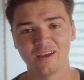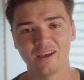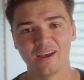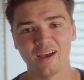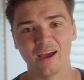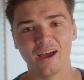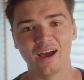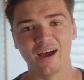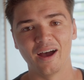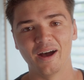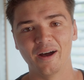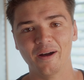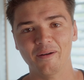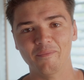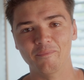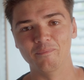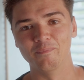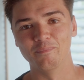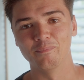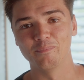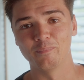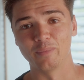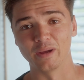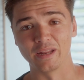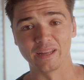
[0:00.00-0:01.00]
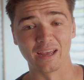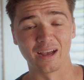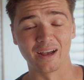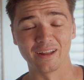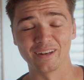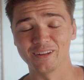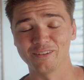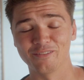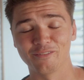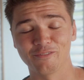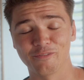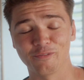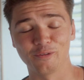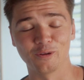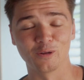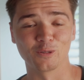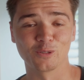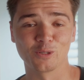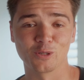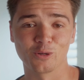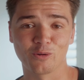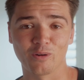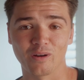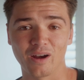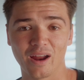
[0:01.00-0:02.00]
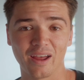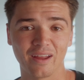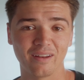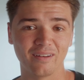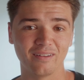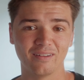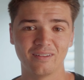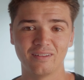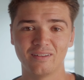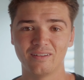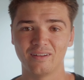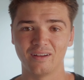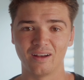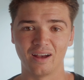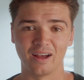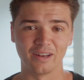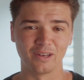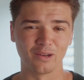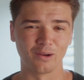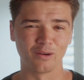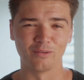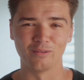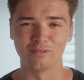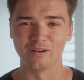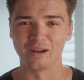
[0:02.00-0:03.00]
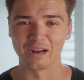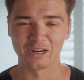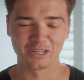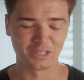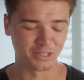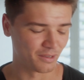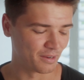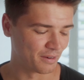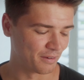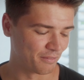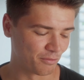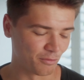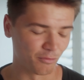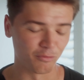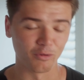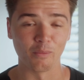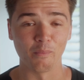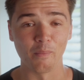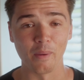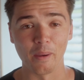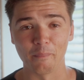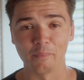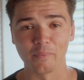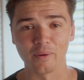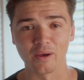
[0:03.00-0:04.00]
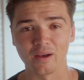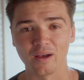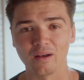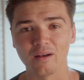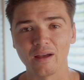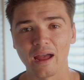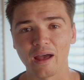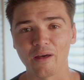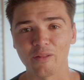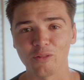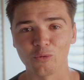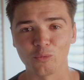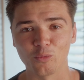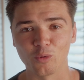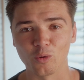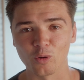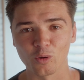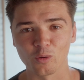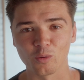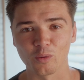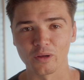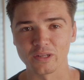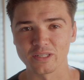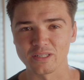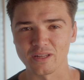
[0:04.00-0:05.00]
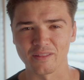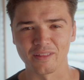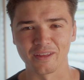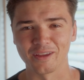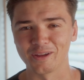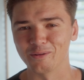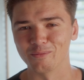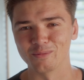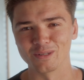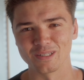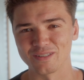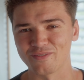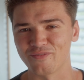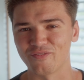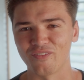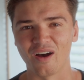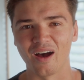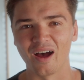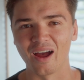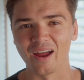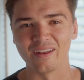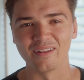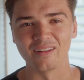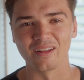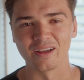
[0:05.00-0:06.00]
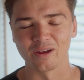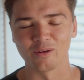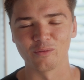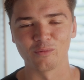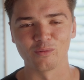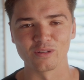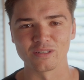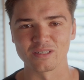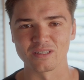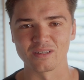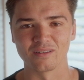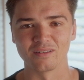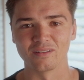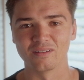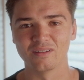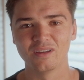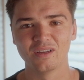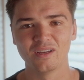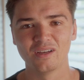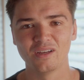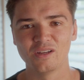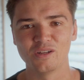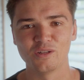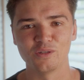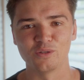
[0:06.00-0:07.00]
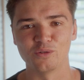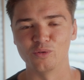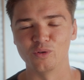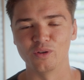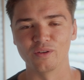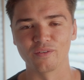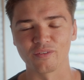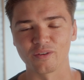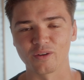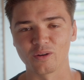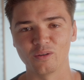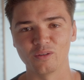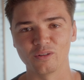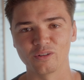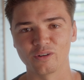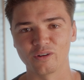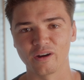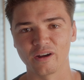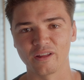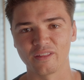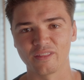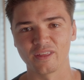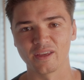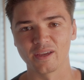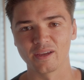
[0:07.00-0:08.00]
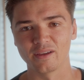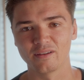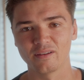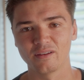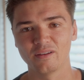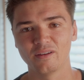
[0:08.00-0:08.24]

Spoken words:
But yeah, I didn't feel too great. I don't actually even remember how the walk was. I think it was fine, like it wasn't too difficult or anything.